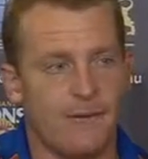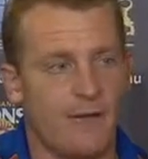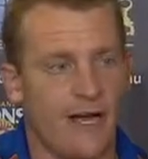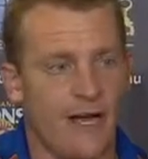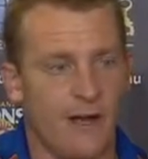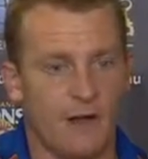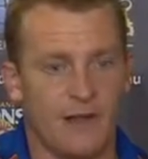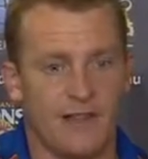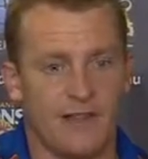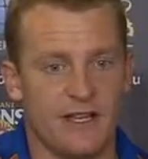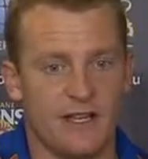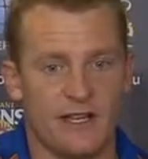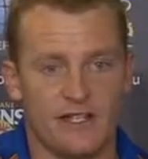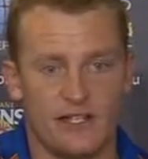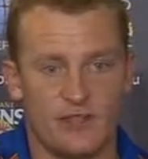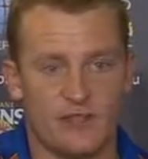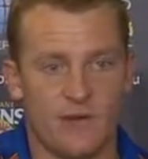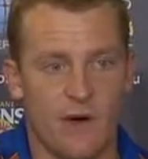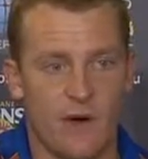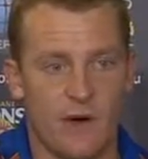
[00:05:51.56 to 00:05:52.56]
and I think he's
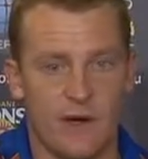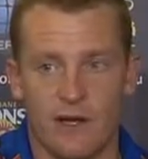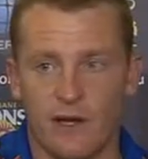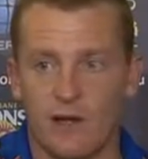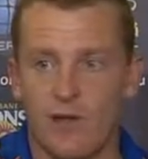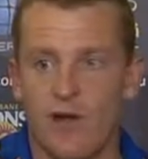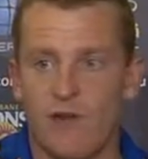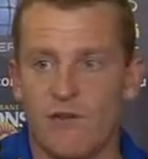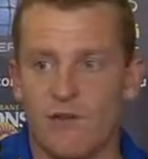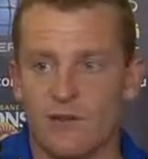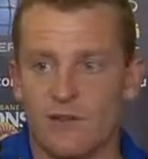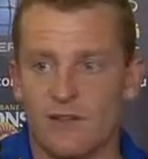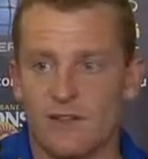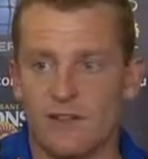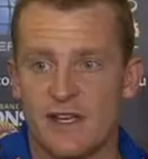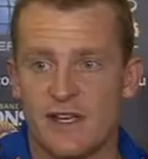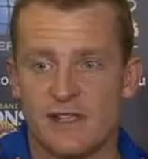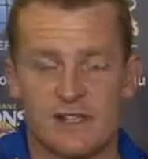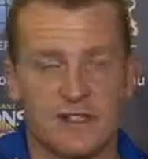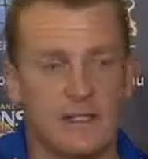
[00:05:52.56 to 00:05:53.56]
just growing in
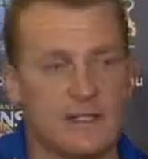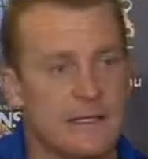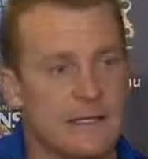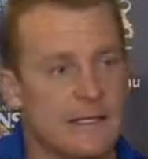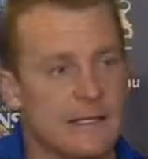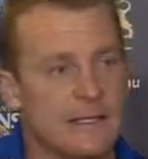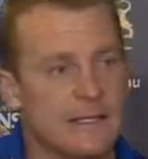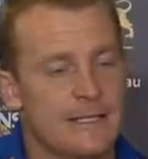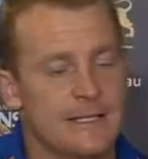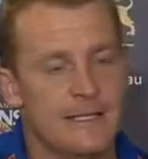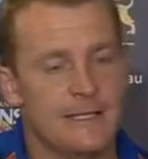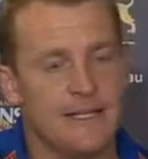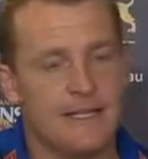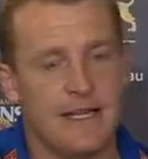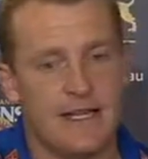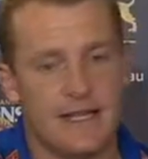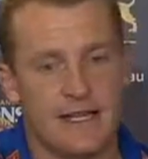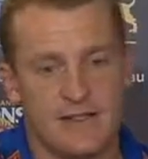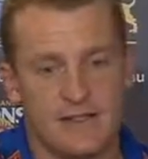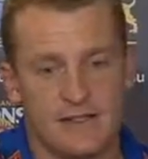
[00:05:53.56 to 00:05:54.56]
confidence
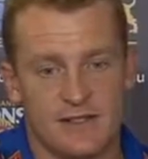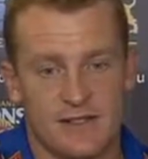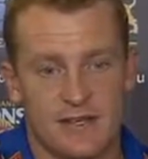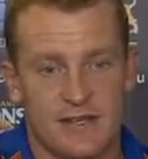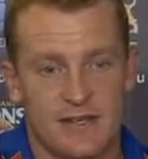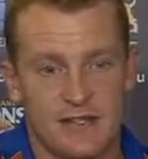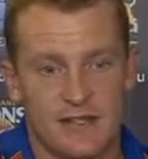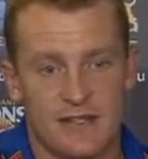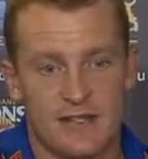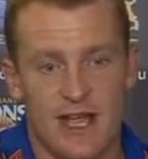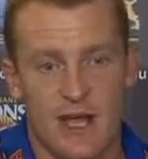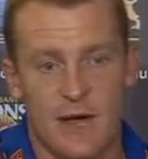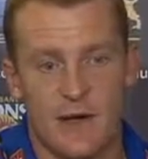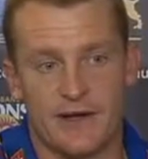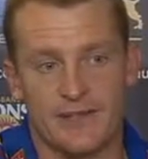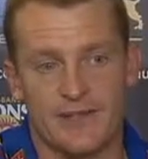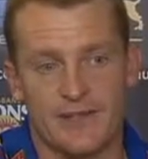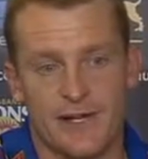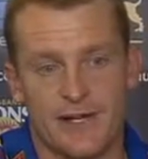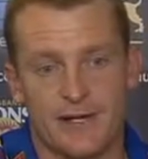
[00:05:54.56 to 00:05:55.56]
as the season's
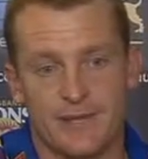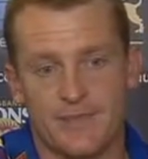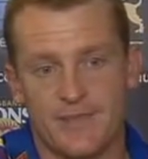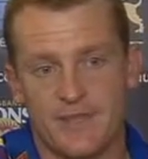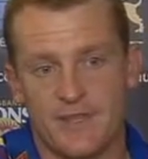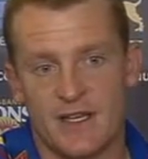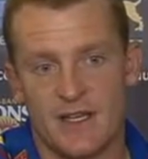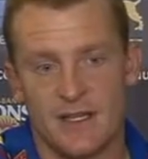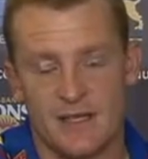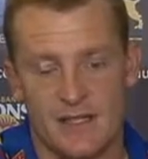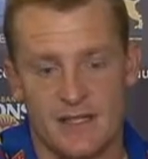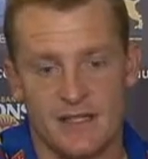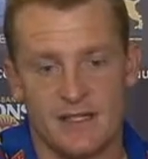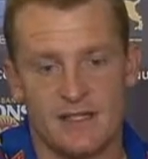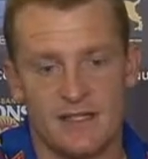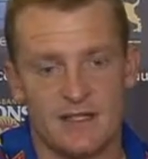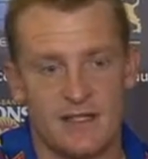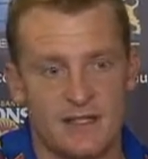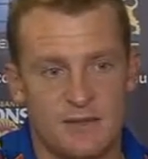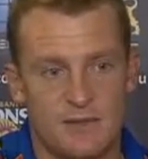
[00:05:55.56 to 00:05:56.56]
going. So
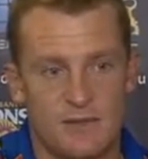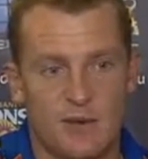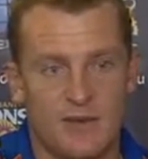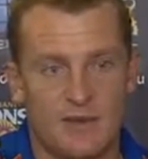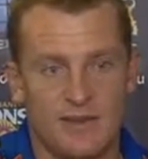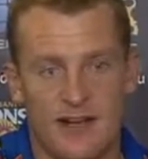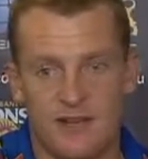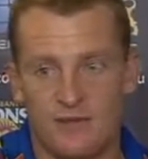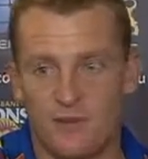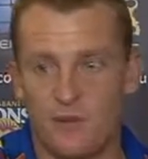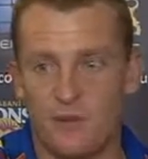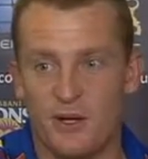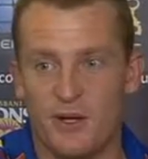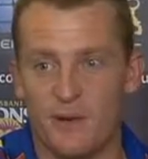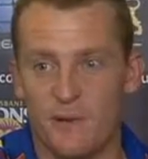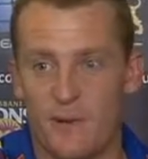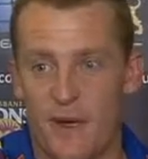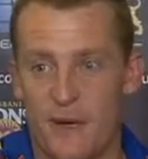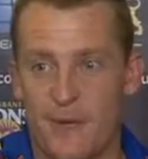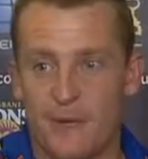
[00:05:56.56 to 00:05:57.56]
he's pretty tough to beat
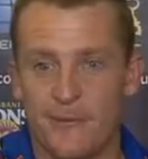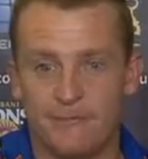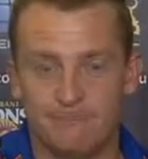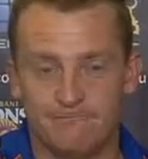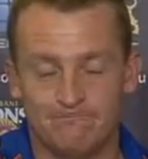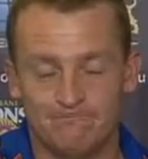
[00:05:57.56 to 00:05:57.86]
at the moment.